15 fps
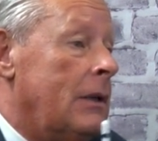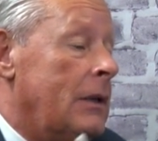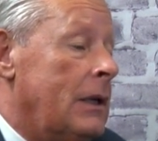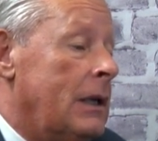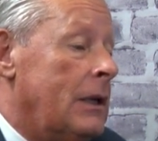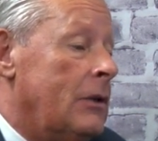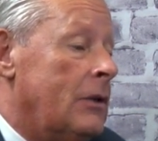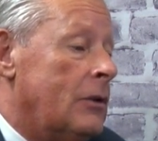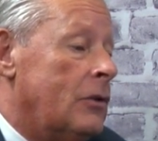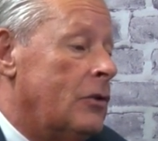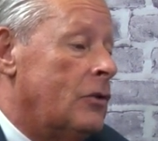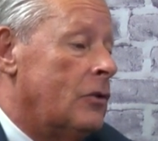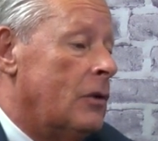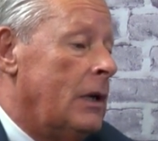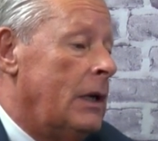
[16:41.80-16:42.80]
the
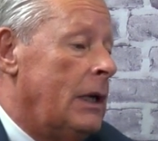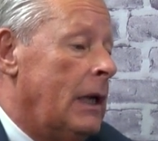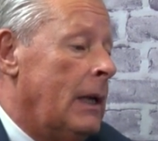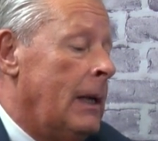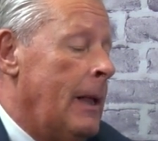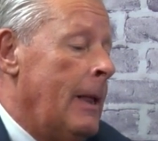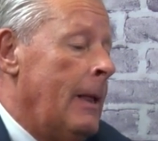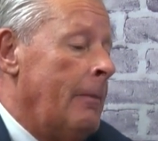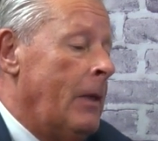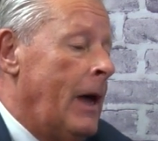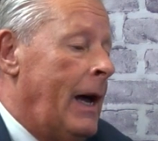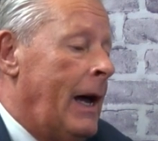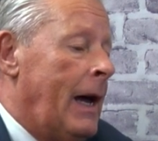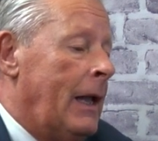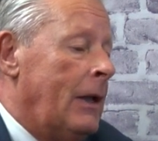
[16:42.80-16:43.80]
industry,
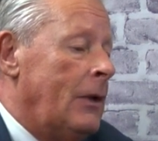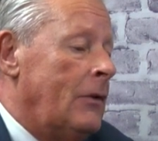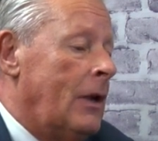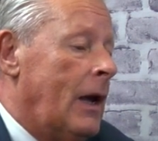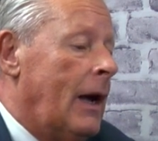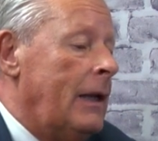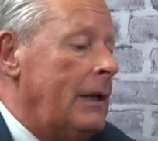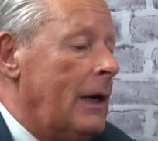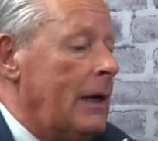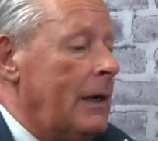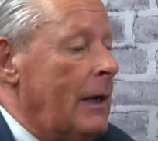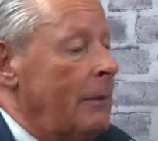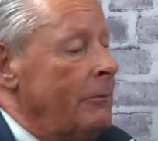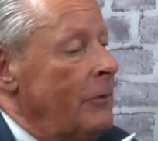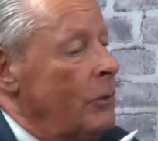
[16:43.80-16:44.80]
and
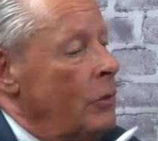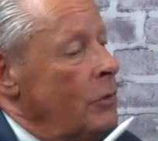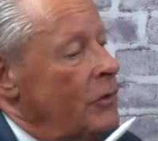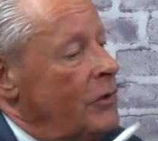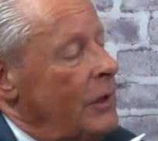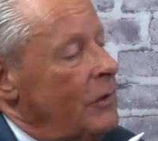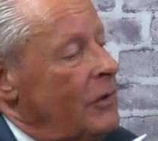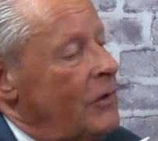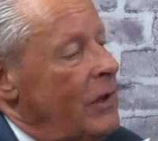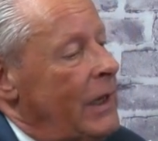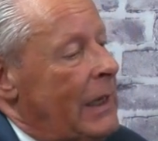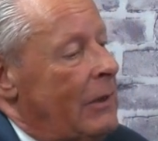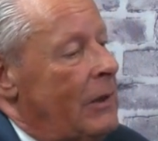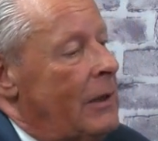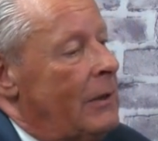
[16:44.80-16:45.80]
I'm also
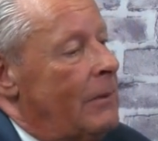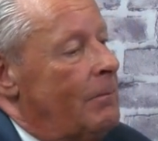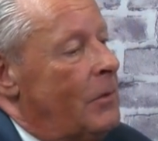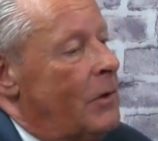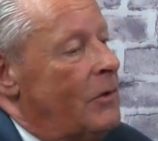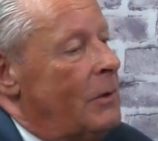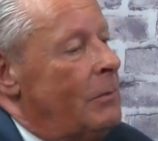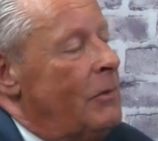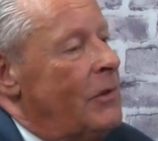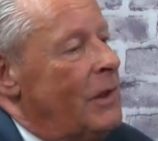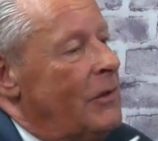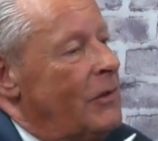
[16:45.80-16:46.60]
seeing that some of the